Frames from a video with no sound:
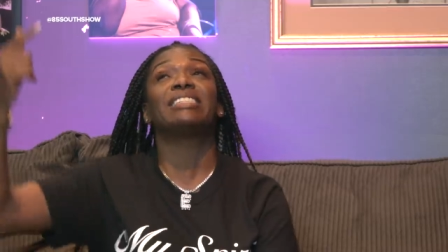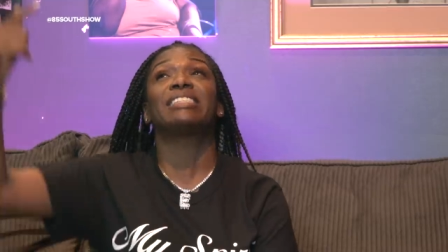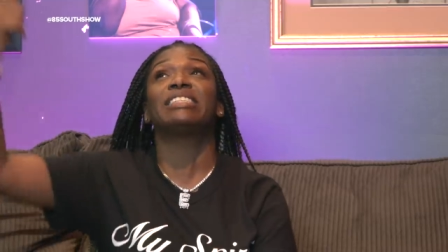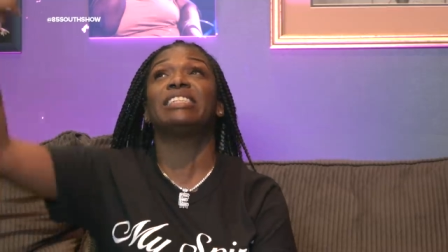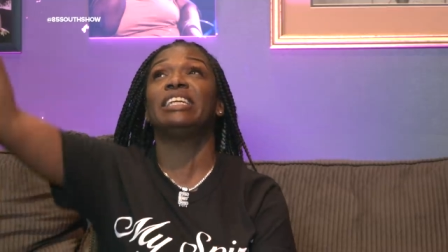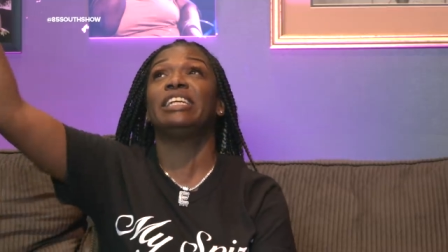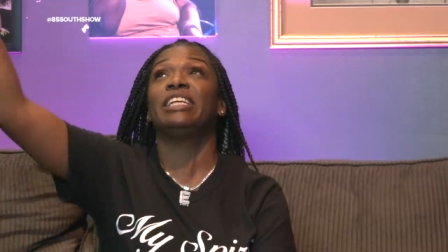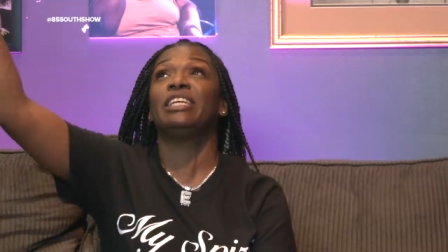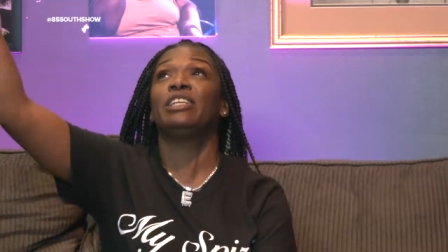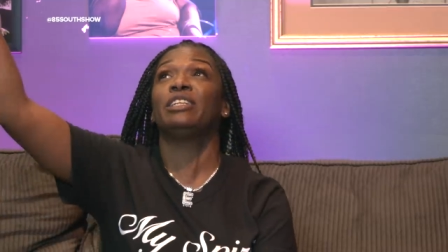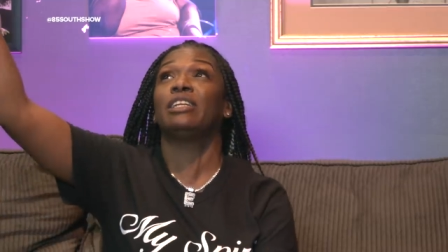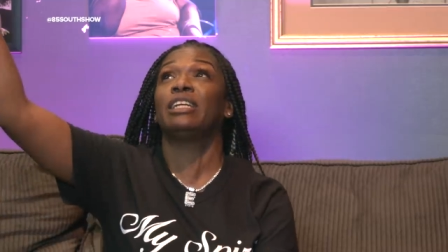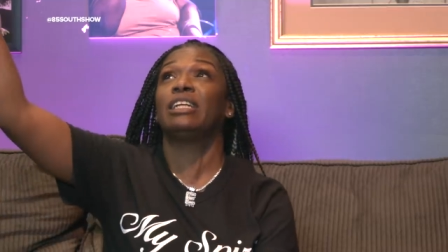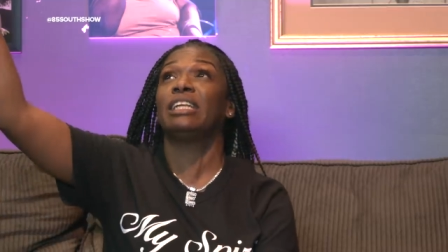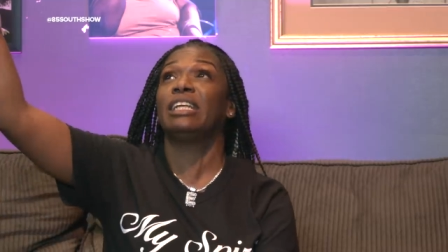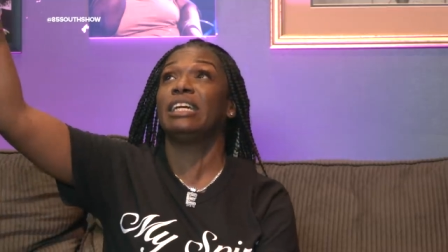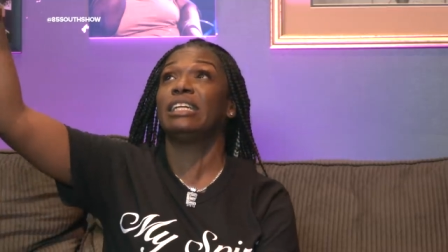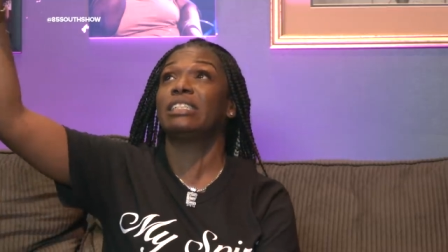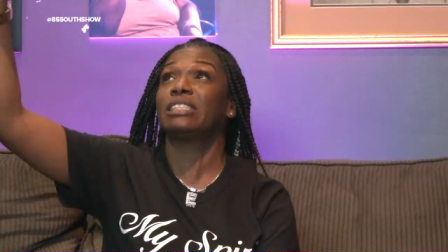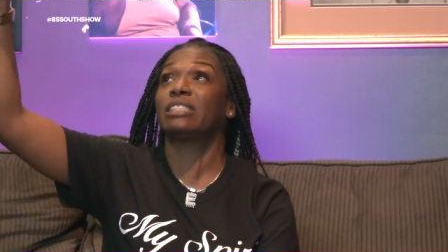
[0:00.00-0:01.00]
I seen
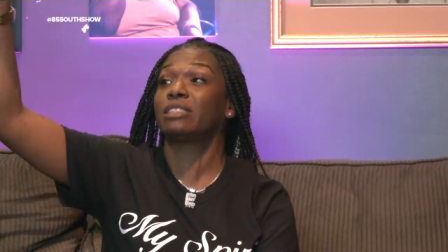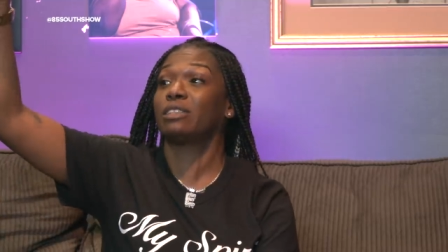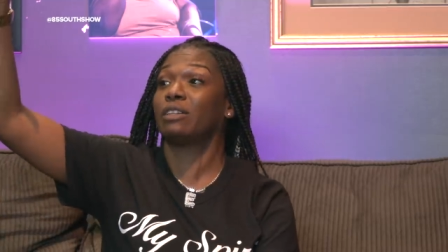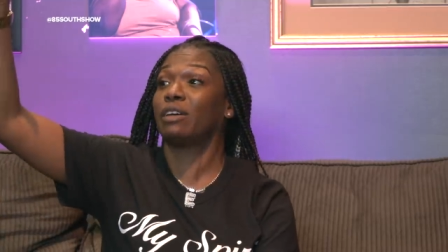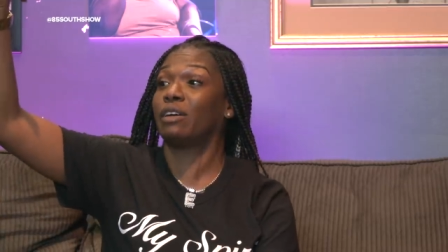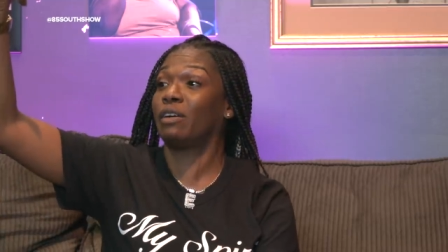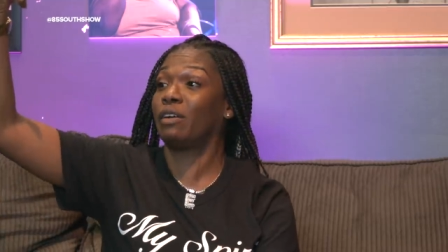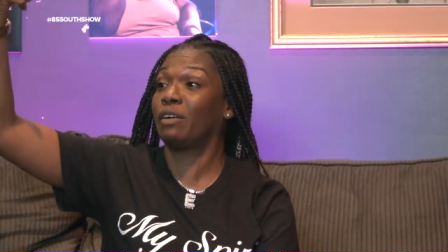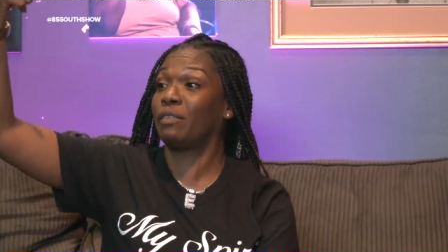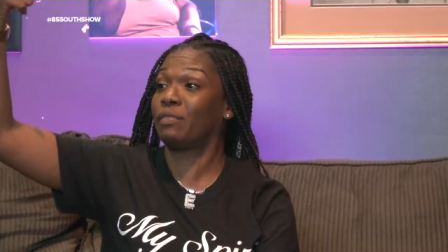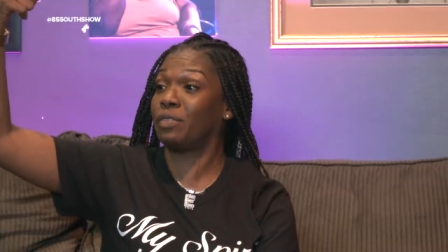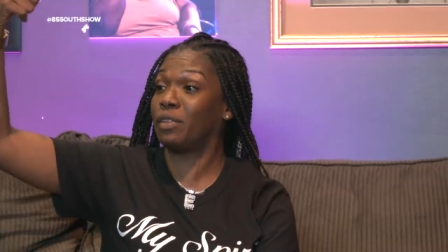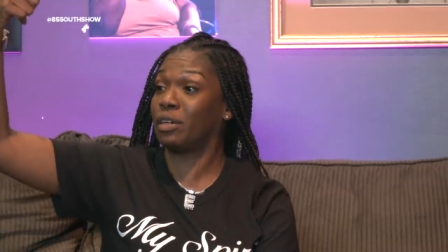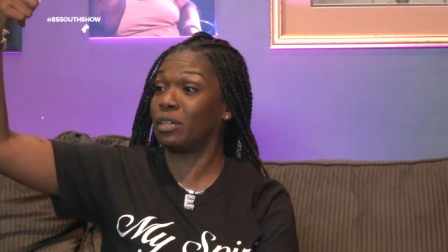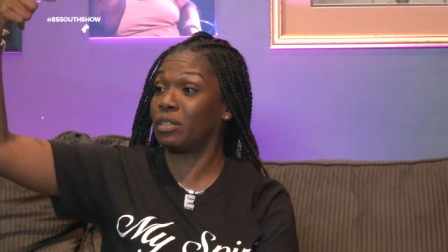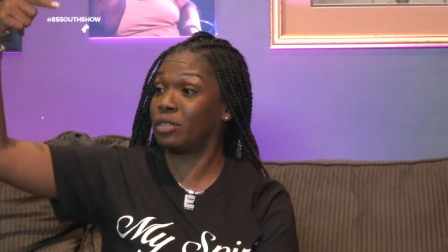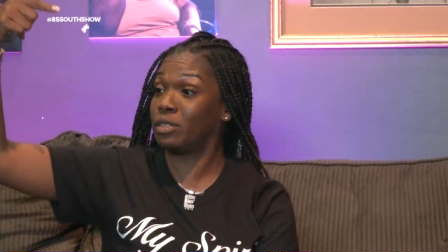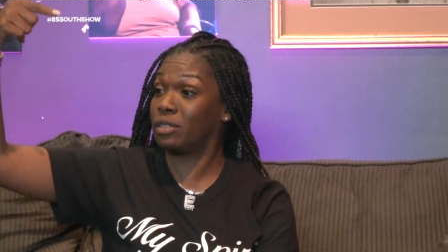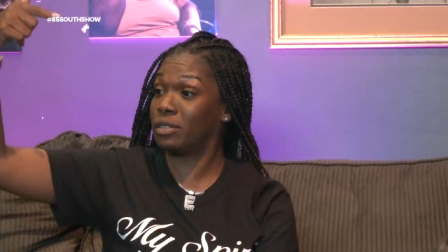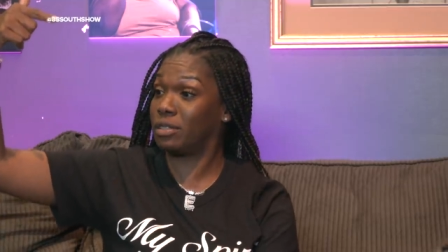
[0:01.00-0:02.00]
the list
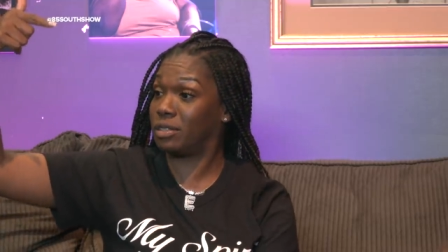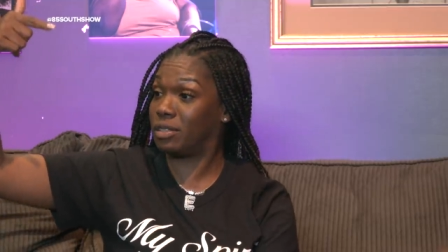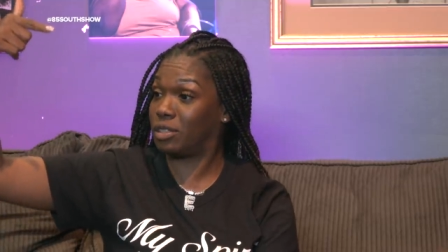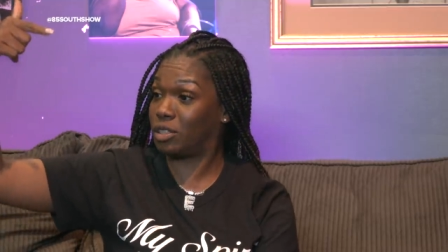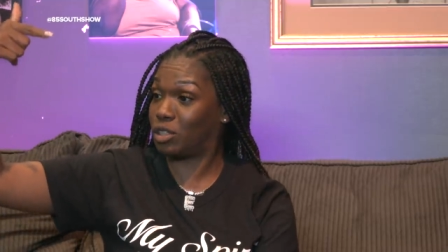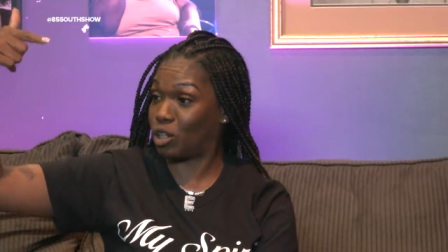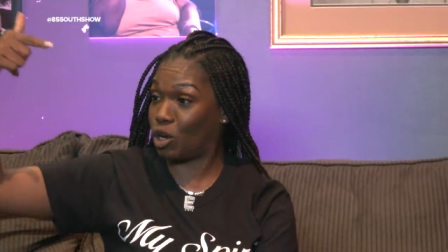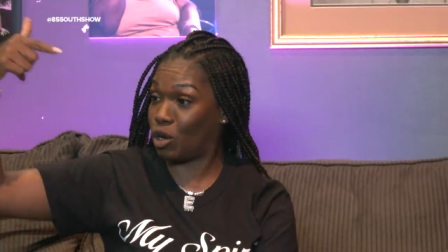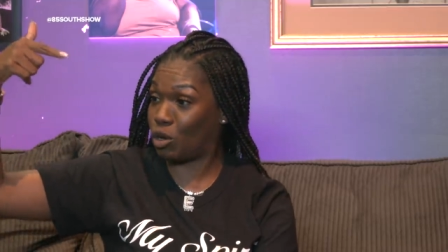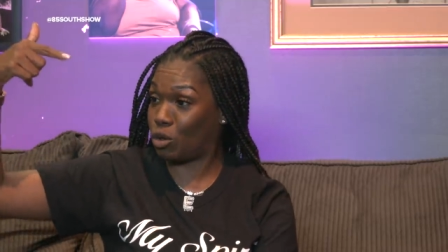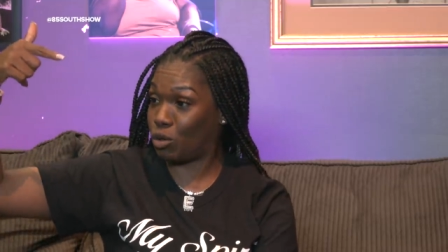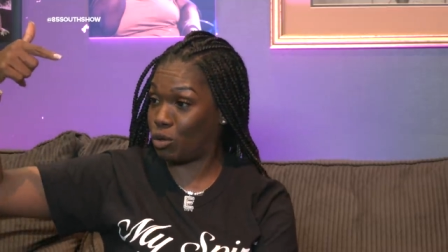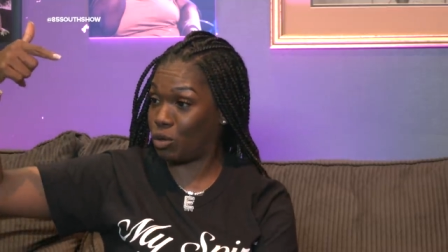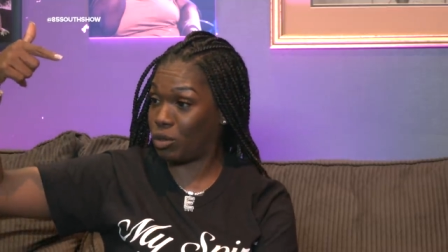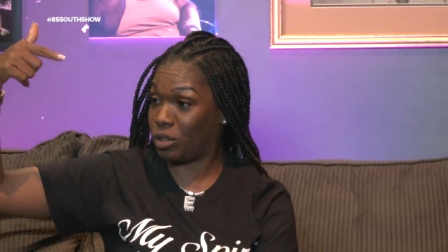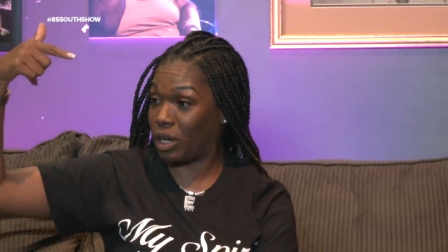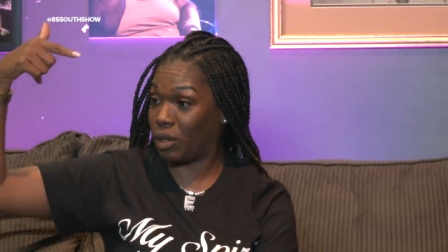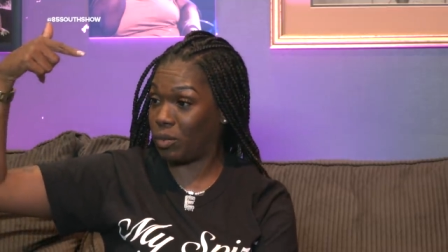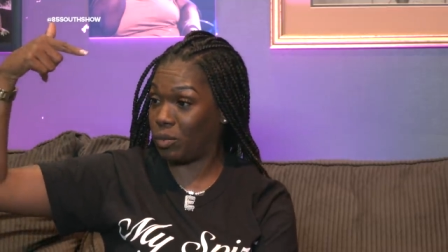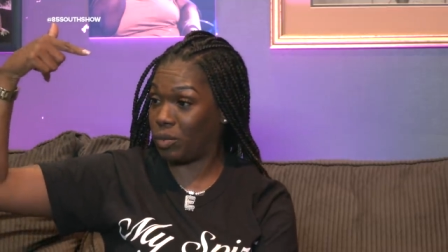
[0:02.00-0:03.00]
of the
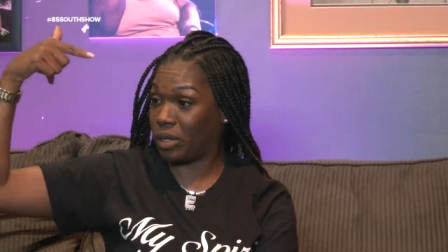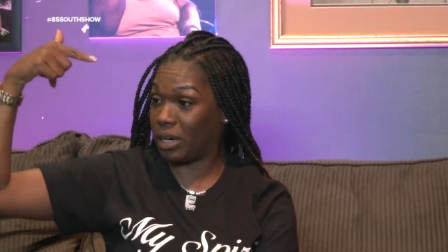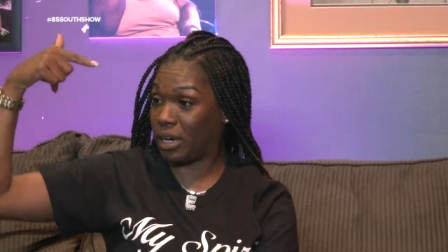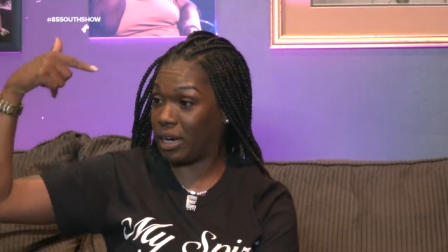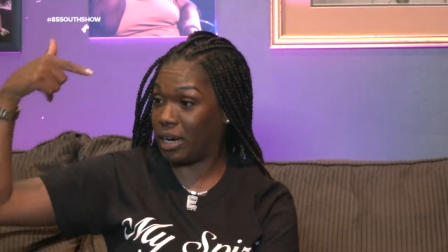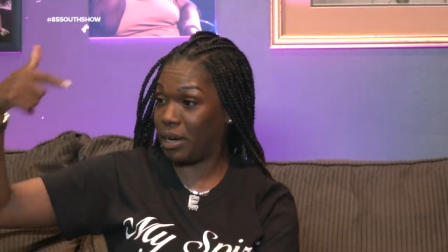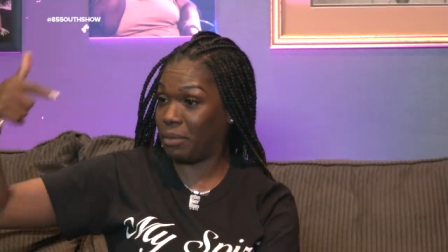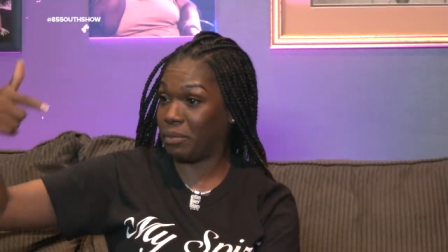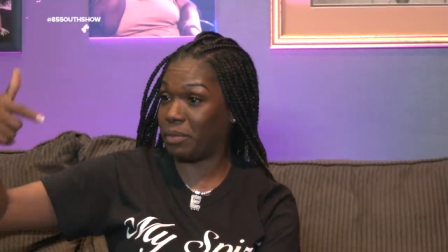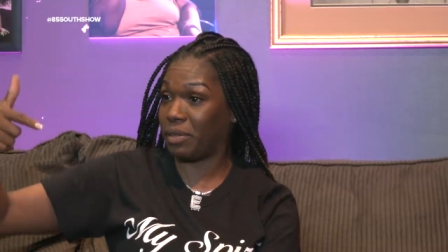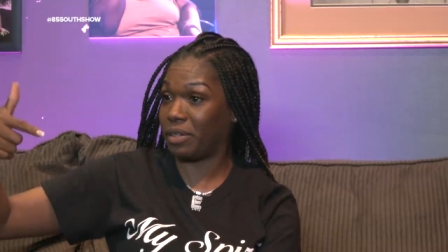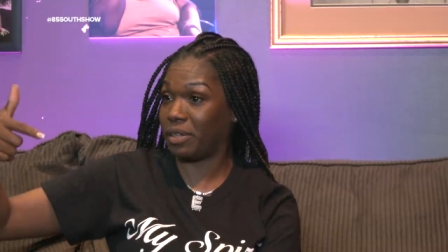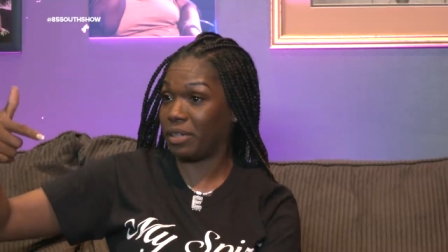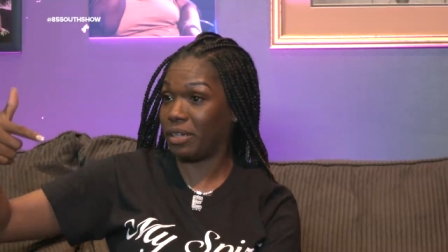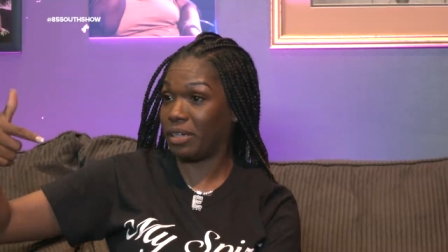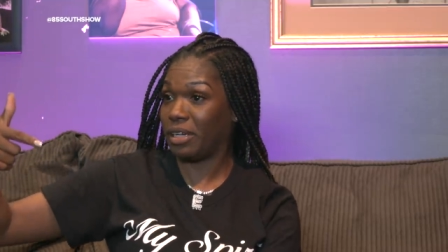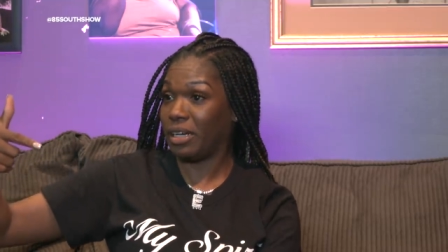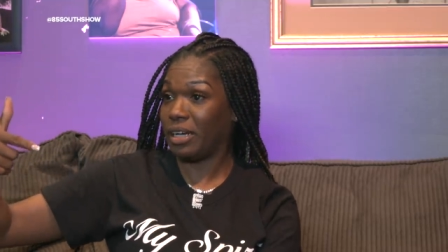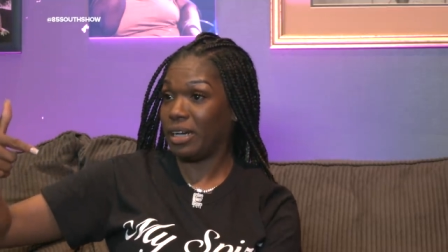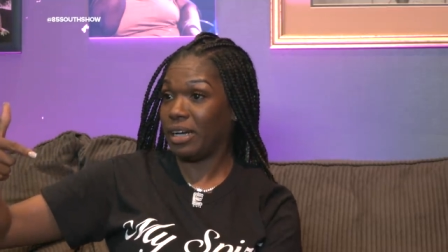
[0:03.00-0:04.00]
show that were coming.